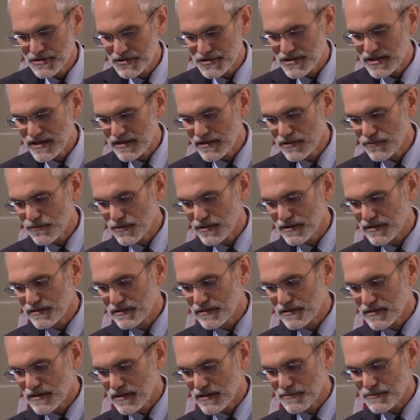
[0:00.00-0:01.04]
The second one
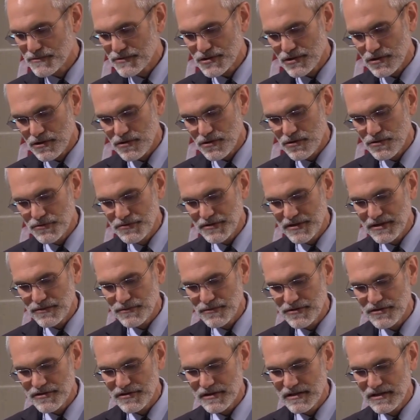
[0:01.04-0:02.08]
comes only
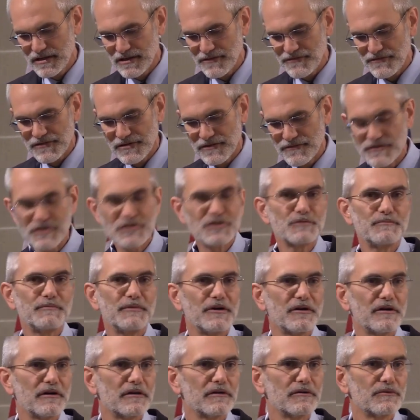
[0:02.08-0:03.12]
with the gift of the
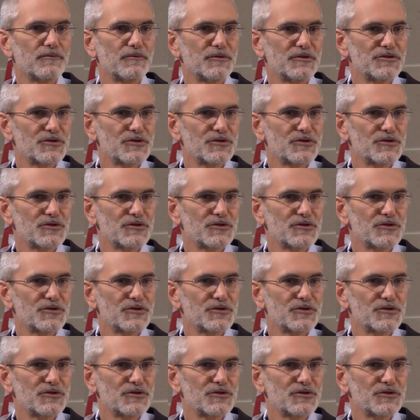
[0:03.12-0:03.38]
Spirit,